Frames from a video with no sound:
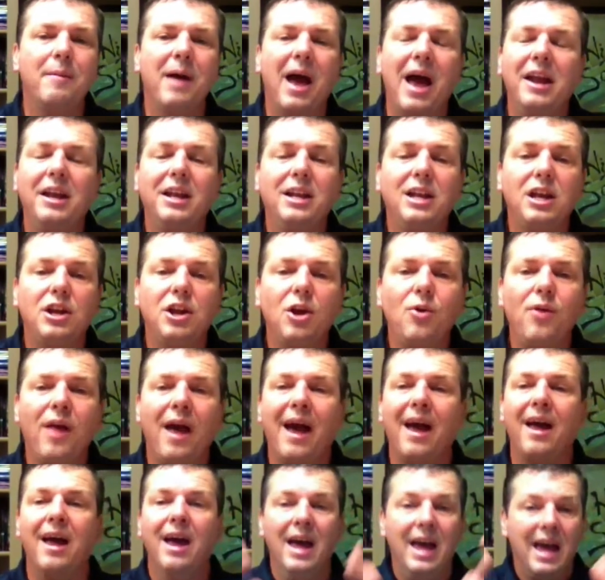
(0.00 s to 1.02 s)
How did he do
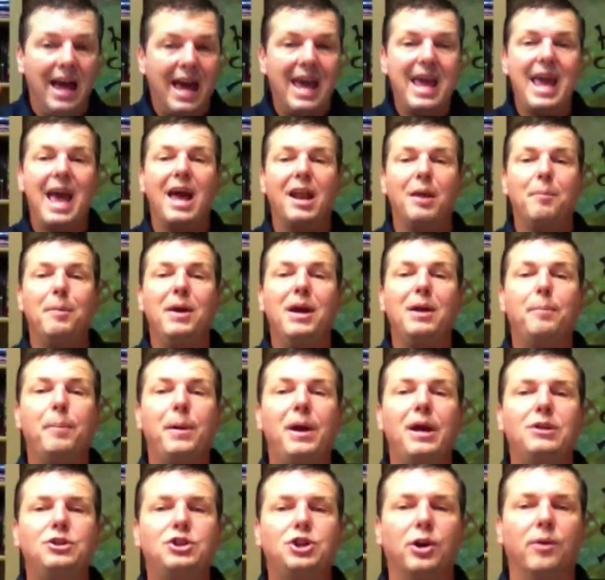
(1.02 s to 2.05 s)
that? He had a big
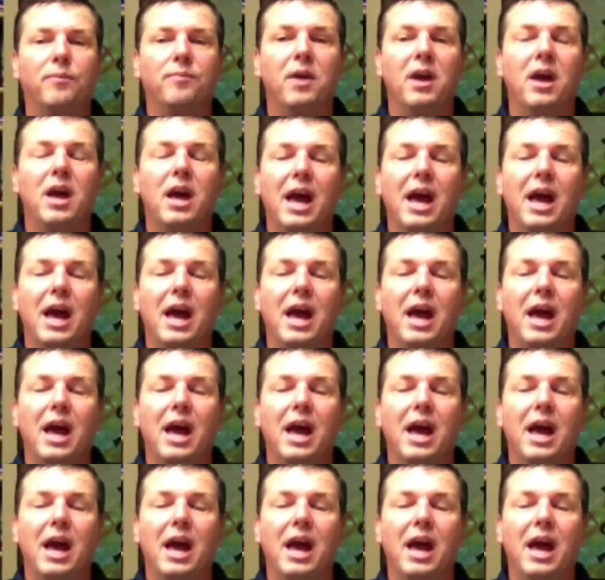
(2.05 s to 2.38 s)
picture.